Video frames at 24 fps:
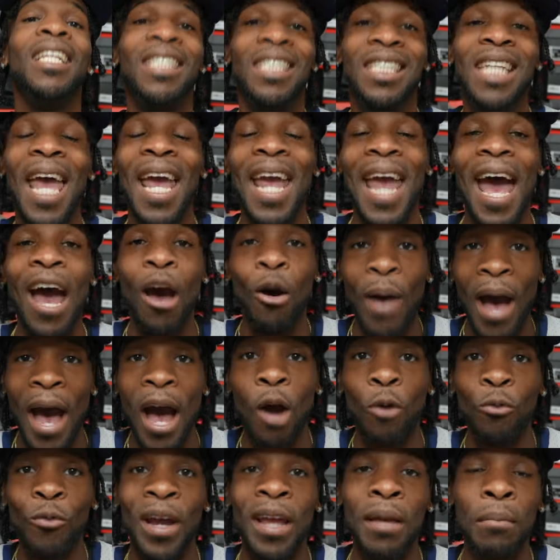check out
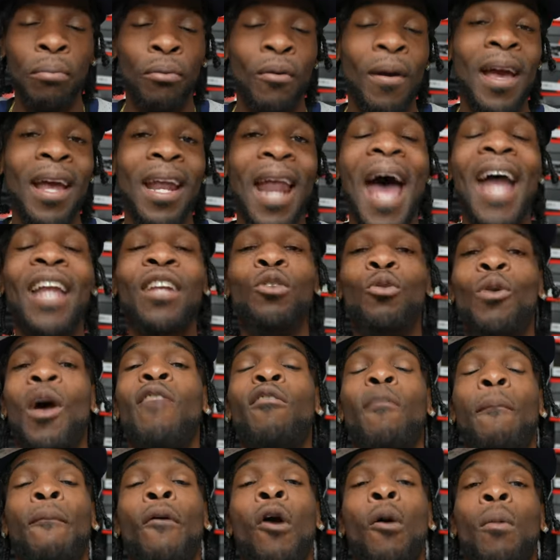Outrank Brand. I do
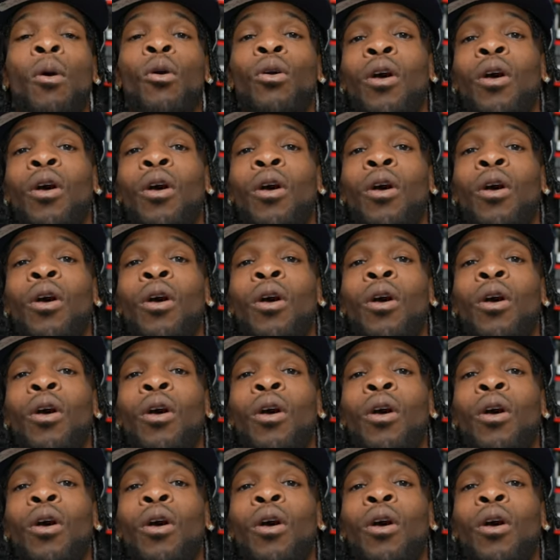have a promo